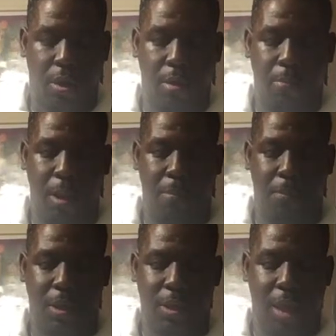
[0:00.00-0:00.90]
It may
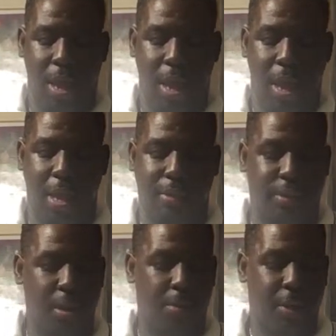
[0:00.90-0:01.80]
be as
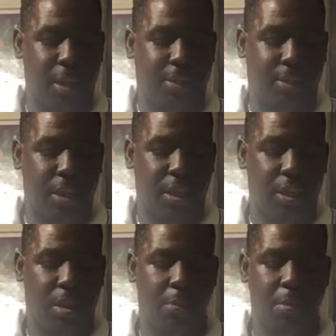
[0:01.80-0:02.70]
simple as
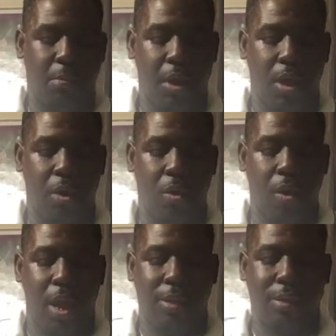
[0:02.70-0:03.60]
sitting up in bed
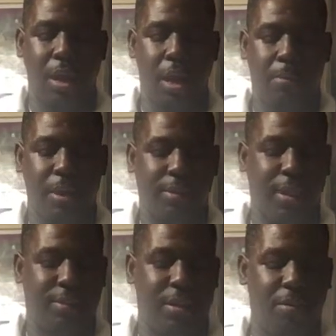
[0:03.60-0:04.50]
or as complex
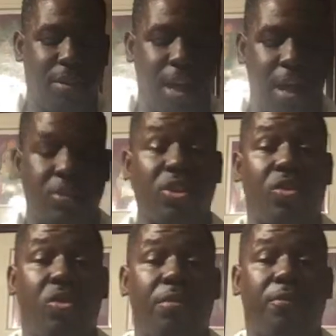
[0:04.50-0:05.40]
as leaving the house and
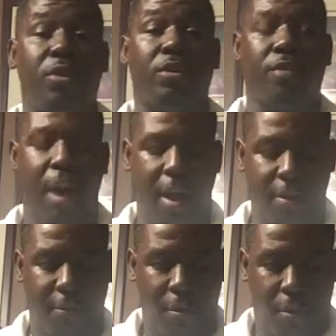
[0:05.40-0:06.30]
going for a
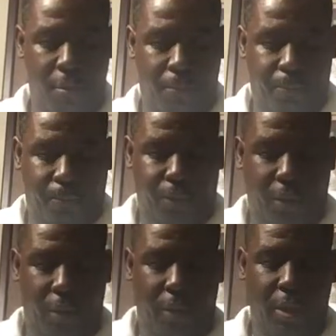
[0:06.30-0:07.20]
drive.
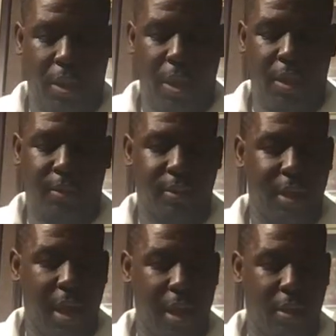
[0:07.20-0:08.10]
It is
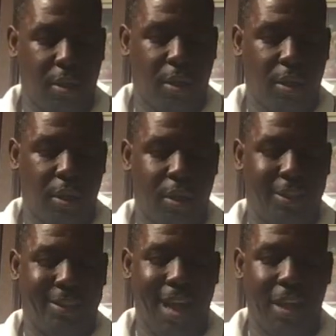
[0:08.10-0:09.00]
not clear
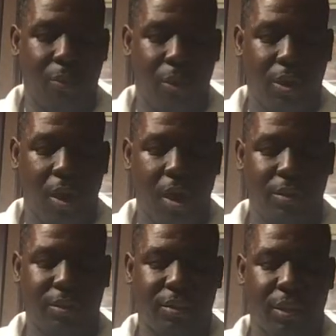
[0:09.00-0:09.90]
exactly what
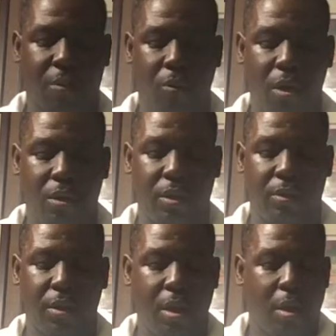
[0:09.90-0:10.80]
causes
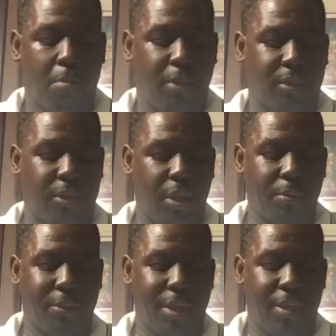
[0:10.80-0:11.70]
sleepwalking, but
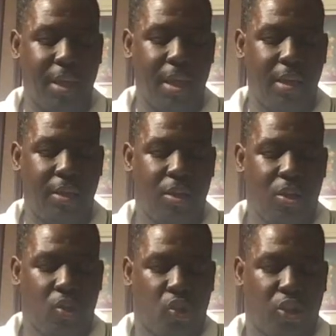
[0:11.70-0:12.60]
some say that
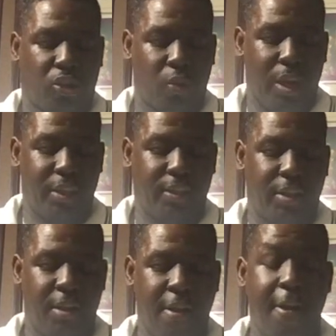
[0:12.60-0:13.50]
stress,